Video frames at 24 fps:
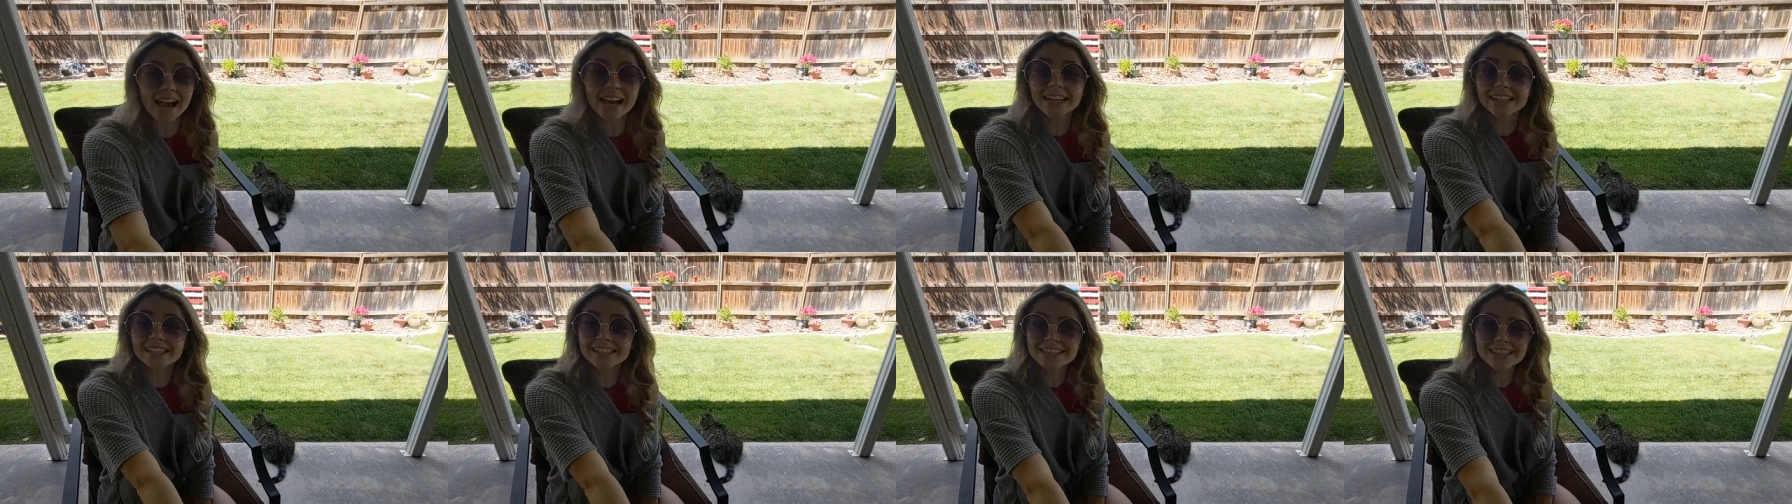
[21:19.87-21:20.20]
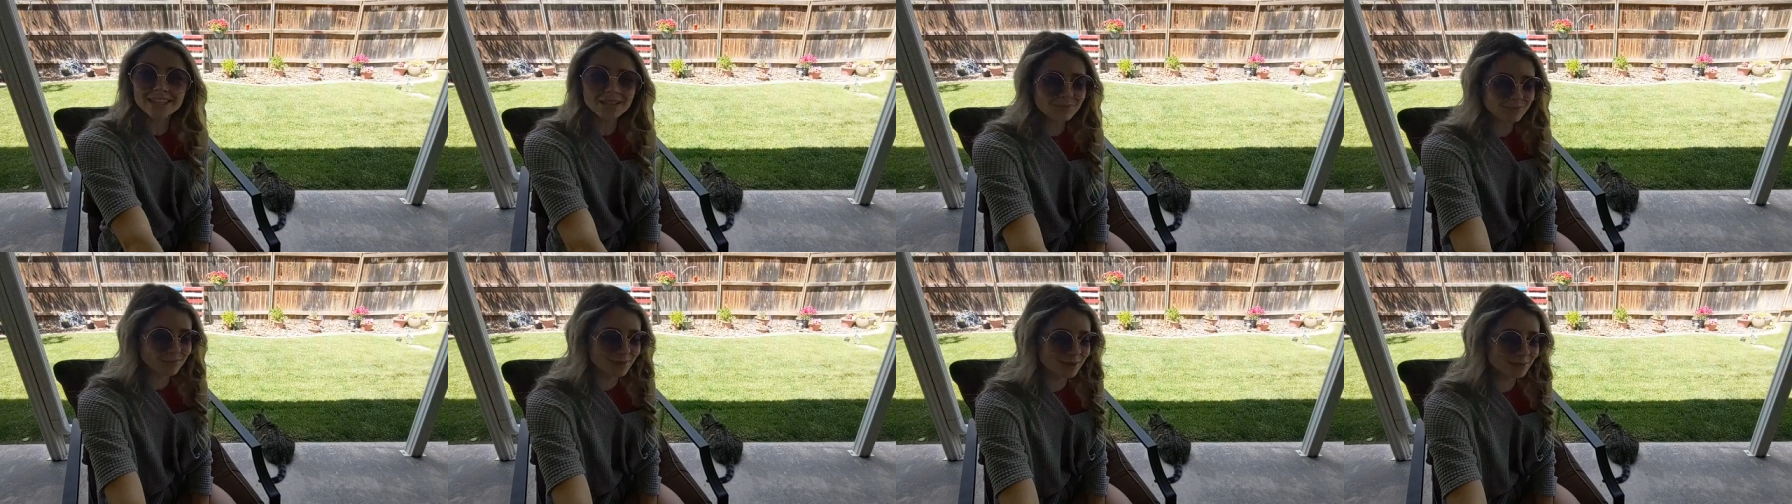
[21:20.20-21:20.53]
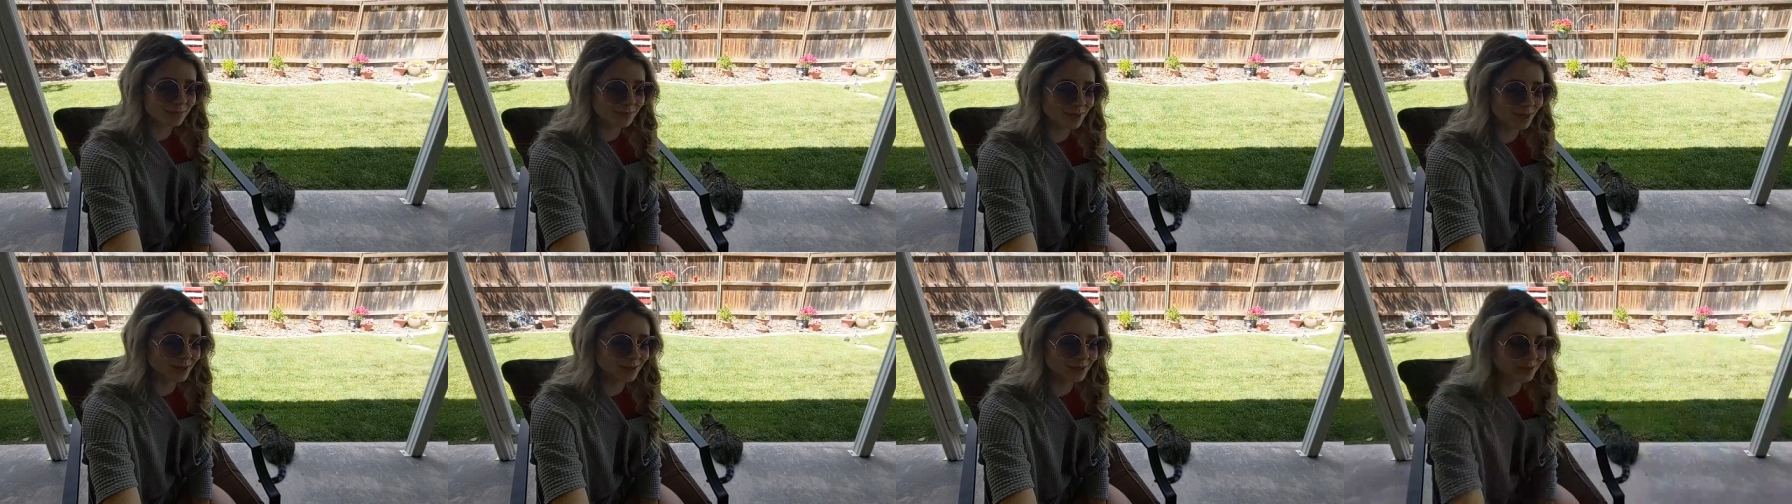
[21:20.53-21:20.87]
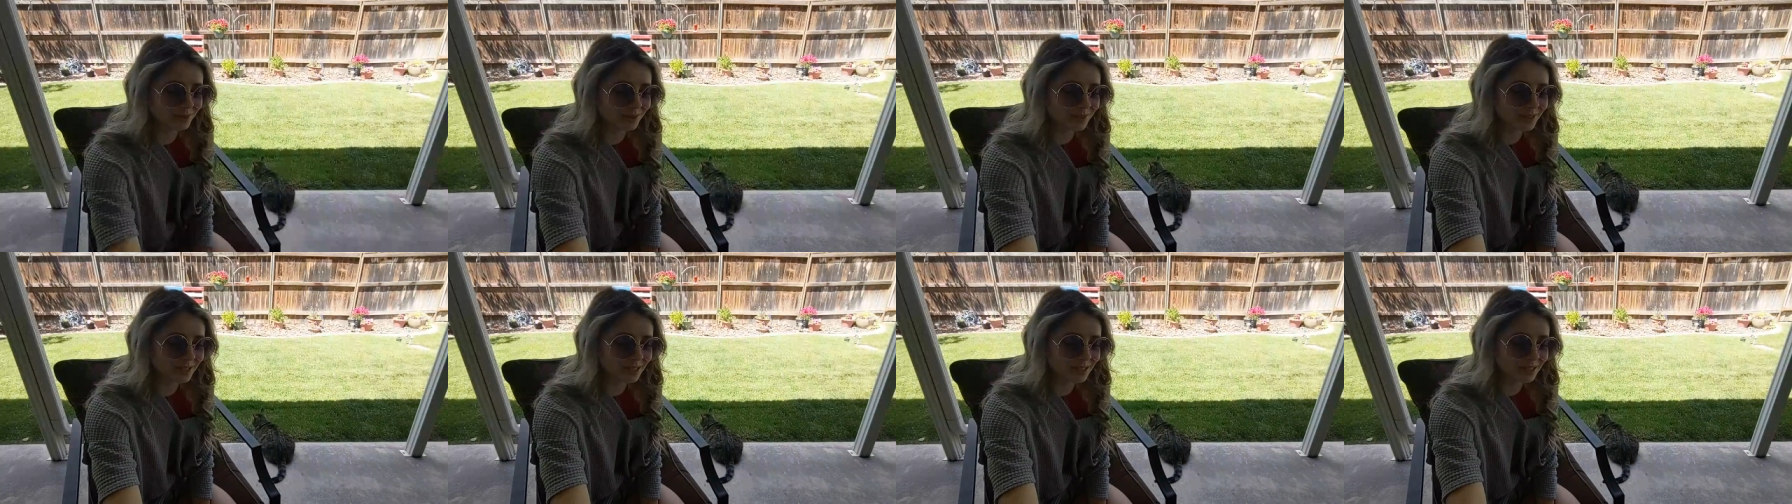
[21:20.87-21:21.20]
Hi, Sleepy
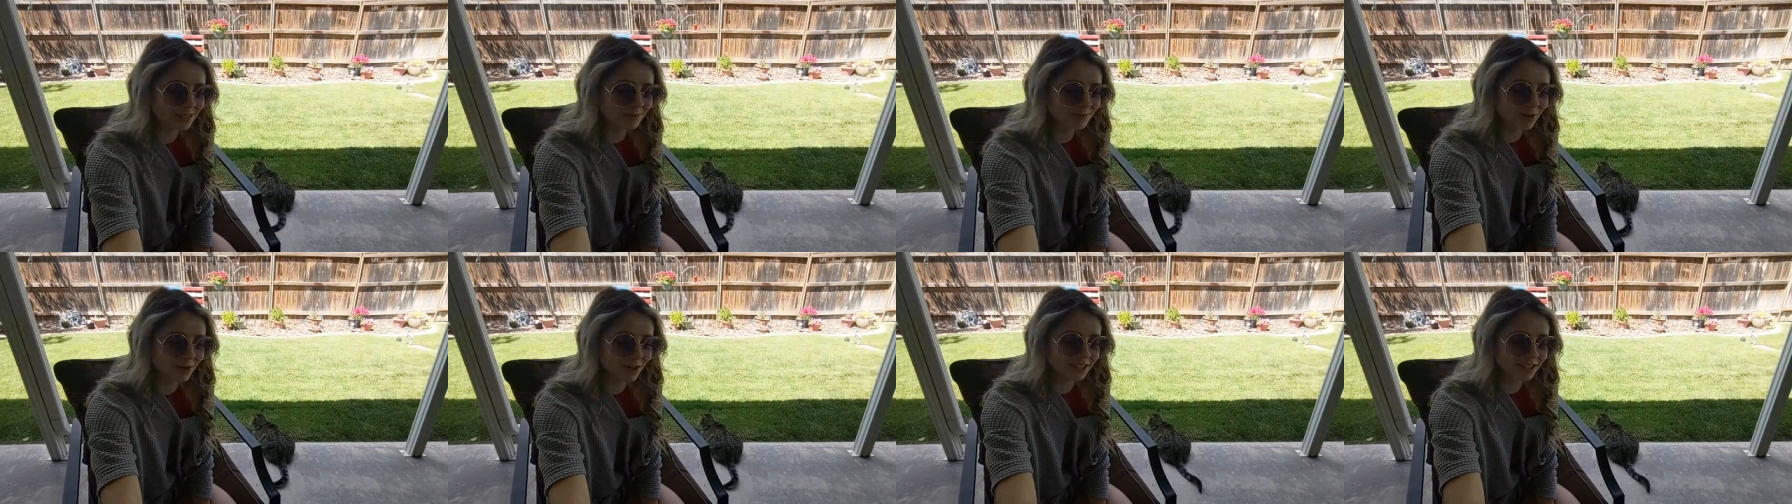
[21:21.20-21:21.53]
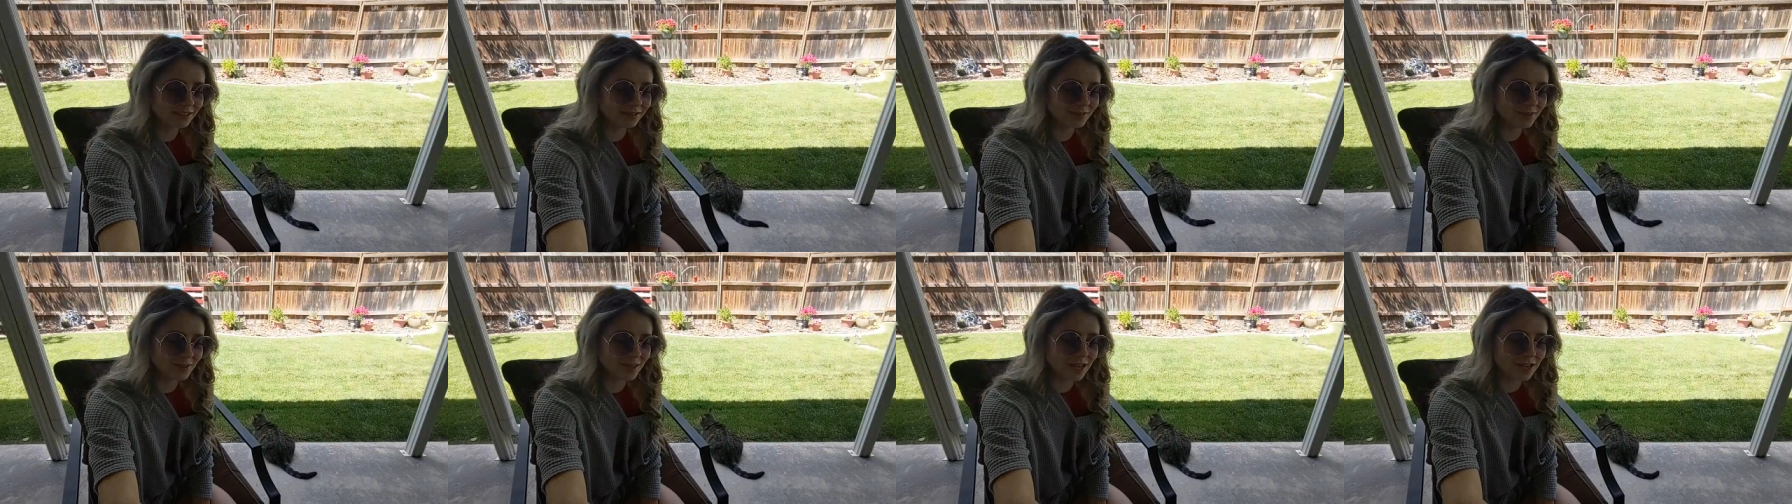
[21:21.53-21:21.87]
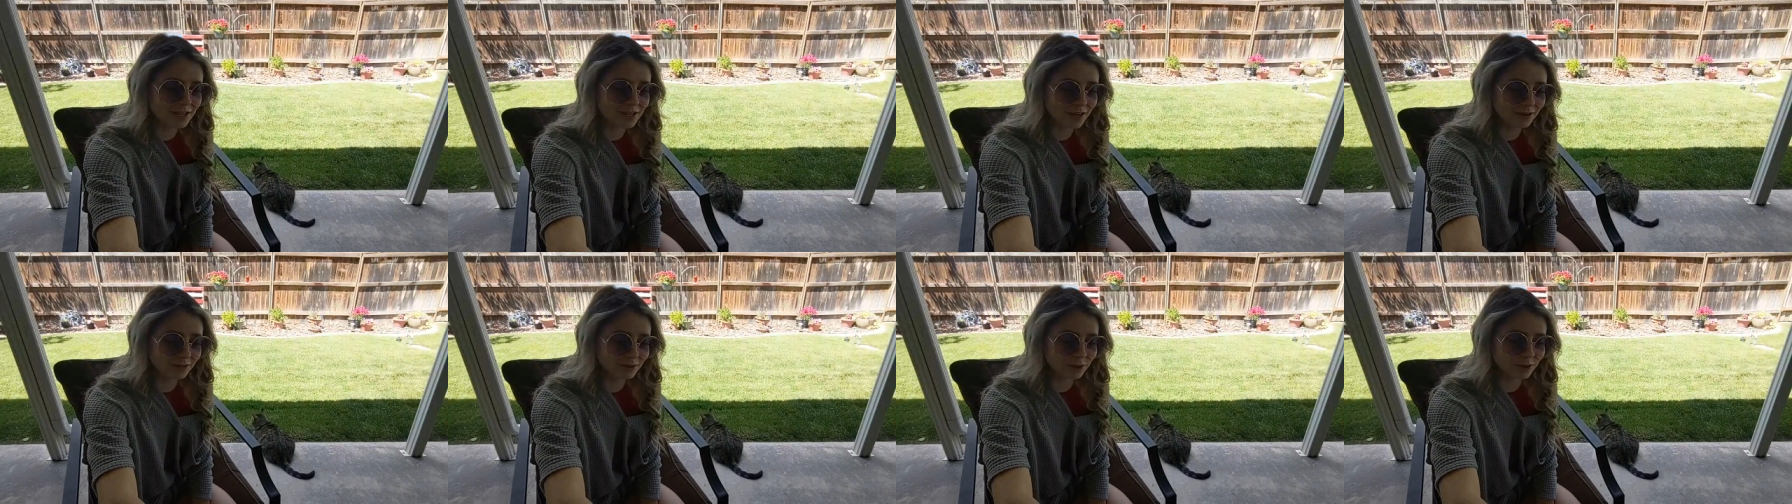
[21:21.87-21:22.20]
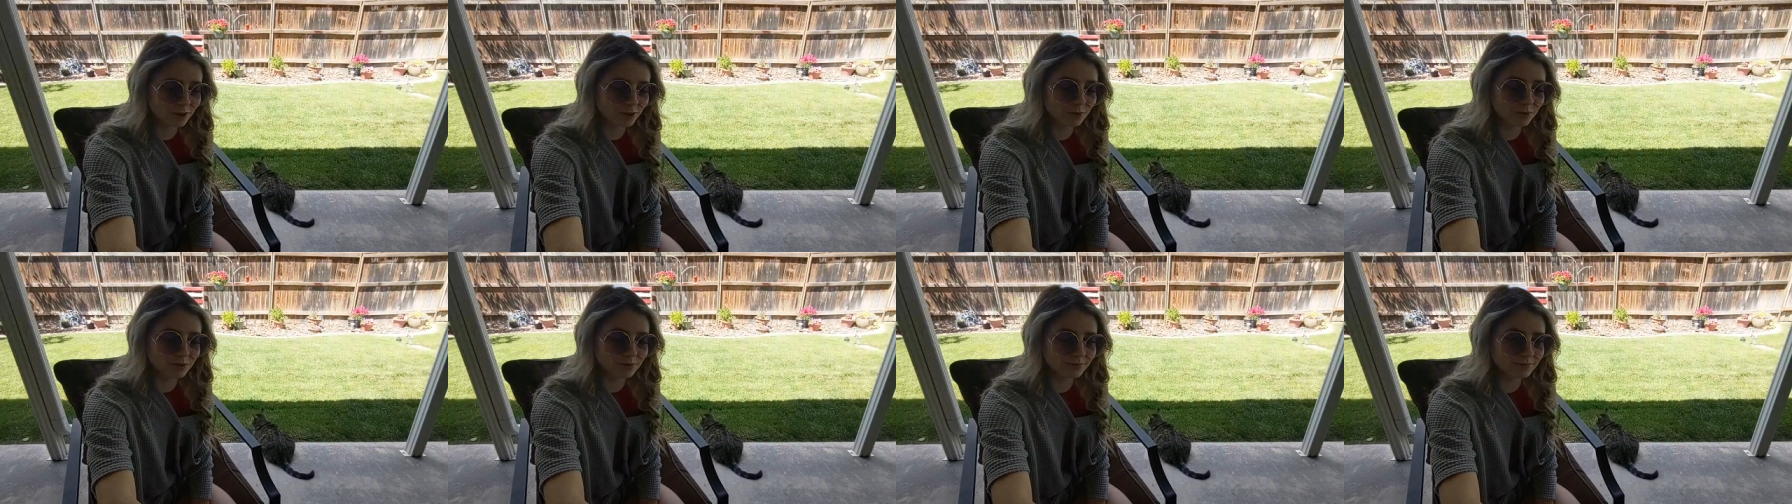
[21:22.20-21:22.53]
Muse. Good morning slash
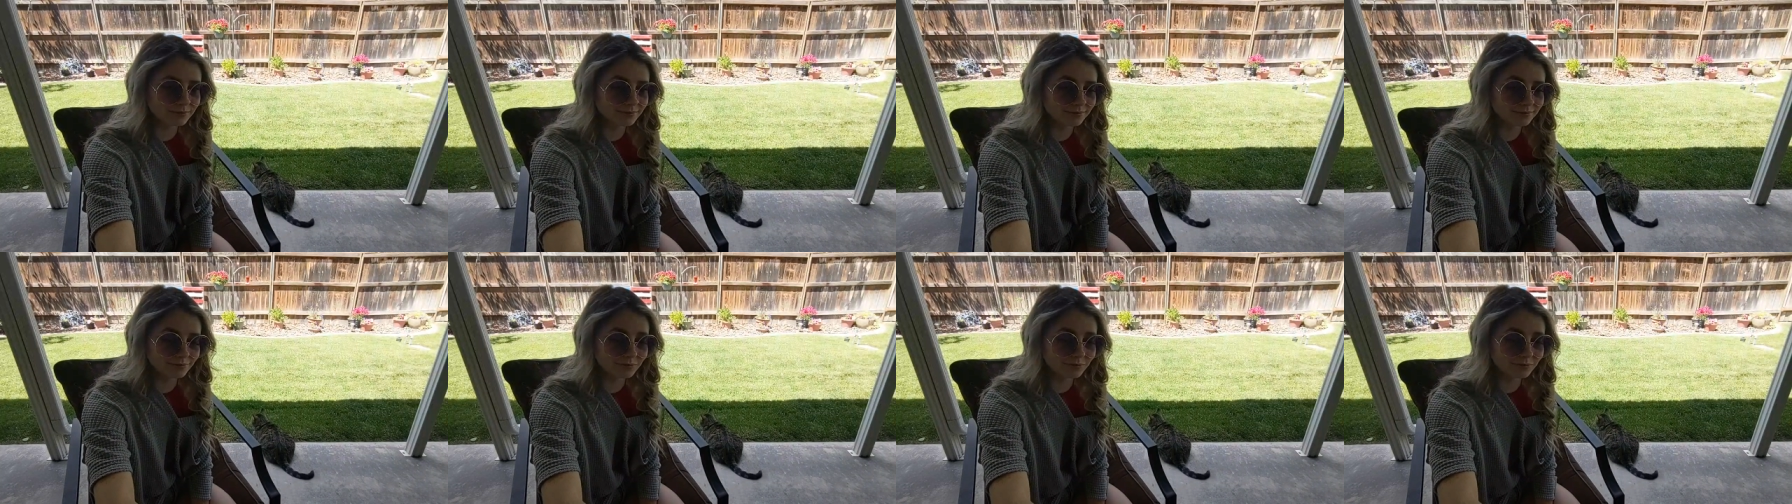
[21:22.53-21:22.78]
afternoon.